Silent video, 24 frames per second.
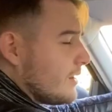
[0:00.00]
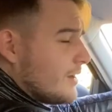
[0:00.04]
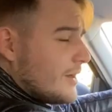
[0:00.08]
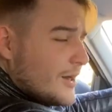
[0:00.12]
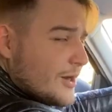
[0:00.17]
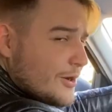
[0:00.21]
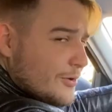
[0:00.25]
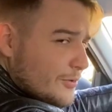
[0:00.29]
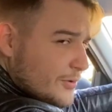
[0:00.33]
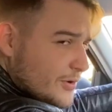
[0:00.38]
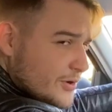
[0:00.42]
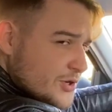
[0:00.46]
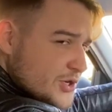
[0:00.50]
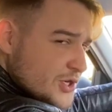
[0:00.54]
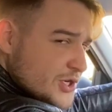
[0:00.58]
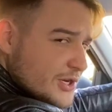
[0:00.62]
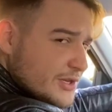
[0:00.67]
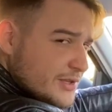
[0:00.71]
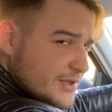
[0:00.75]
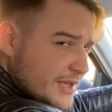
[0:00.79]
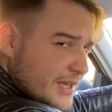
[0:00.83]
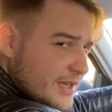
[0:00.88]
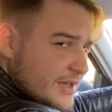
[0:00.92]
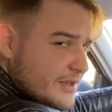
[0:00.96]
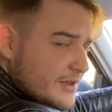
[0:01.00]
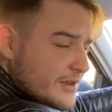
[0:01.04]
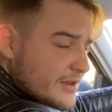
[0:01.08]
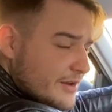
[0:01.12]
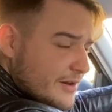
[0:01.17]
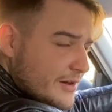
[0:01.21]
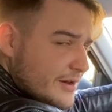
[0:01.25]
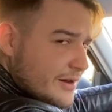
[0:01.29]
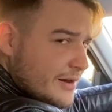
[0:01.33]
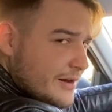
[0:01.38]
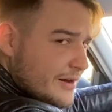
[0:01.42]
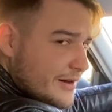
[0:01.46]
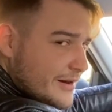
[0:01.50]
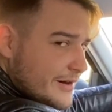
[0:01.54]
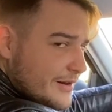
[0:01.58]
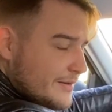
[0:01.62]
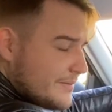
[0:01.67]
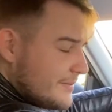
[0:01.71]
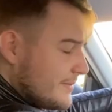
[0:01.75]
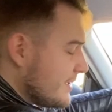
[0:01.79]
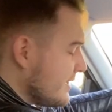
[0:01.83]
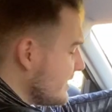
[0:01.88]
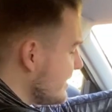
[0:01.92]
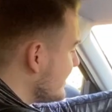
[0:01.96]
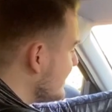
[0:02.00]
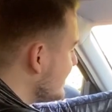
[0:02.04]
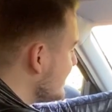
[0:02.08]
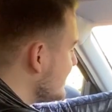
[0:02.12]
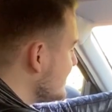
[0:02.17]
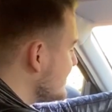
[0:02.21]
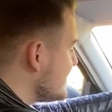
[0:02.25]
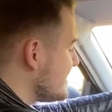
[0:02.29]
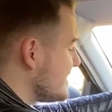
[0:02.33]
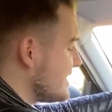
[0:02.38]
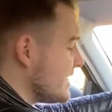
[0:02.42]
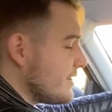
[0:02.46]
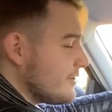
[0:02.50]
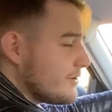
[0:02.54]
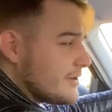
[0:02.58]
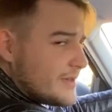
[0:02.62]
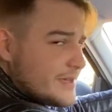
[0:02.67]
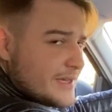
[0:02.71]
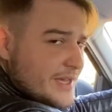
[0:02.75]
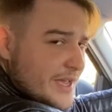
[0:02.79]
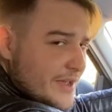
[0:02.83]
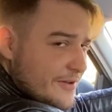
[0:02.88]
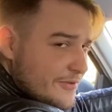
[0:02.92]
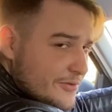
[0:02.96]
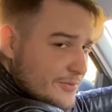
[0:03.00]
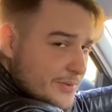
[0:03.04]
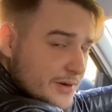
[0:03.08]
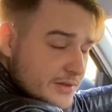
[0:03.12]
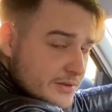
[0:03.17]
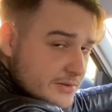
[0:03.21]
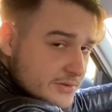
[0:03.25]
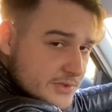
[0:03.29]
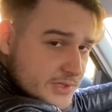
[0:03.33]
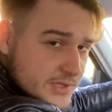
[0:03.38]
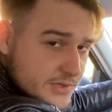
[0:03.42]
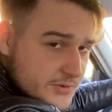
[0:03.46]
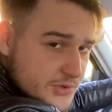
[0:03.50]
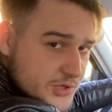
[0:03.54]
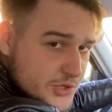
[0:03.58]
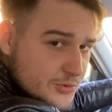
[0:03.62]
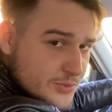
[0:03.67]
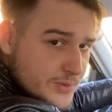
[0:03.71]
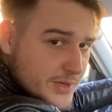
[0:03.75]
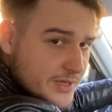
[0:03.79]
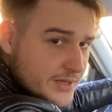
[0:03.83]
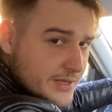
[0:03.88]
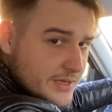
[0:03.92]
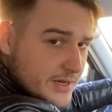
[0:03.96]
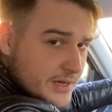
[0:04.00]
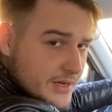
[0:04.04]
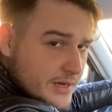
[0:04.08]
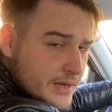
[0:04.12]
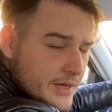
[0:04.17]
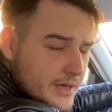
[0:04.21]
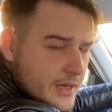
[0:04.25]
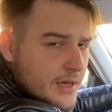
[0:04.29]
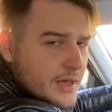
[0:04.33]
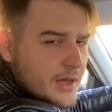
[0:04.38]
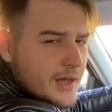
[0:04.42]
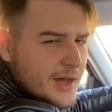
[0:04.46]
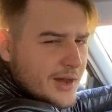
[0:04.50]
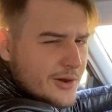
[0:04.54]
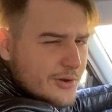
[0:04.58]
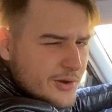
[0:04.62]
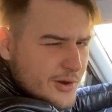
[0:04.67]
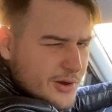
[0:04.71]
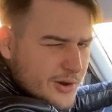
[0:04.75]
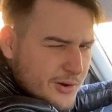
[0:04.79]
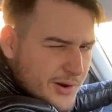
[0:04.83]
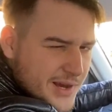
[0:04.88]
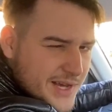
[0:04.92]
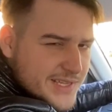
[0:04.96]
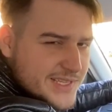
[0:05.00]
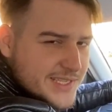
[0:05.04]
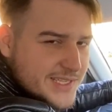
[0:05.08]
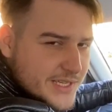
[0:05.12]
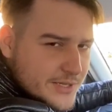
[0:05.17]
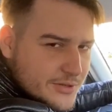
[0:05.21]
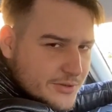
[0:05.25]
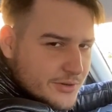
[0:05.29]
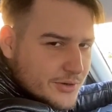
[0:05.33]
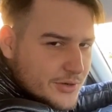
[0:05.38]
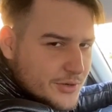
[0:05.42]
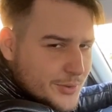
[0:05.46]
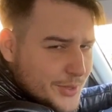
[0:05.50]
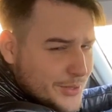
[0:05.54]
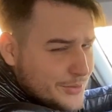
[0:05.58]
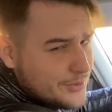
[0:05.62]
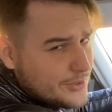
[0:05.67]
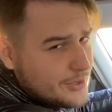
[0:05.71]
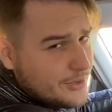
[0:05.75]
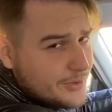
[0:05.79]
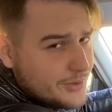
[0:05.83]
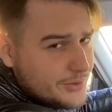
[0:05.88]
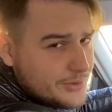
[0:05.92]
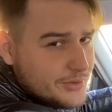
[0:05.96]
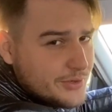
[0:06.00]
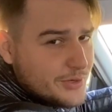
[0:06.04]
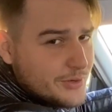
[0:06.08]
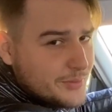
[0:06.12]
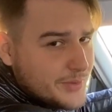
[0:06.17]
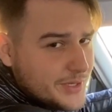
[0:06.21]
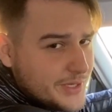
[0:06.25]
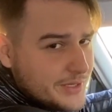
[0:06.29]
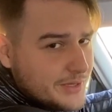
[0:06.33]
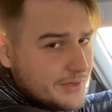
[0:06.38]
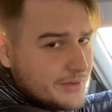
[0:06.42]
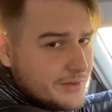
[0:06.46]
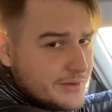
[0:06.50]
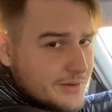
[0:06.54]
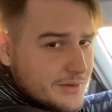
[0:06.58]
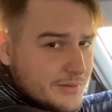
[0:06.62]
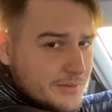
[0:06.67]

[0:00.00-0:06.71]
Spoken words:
A wrist shot taken in a car is telling everybody on social media how classy you look while going to your meeting.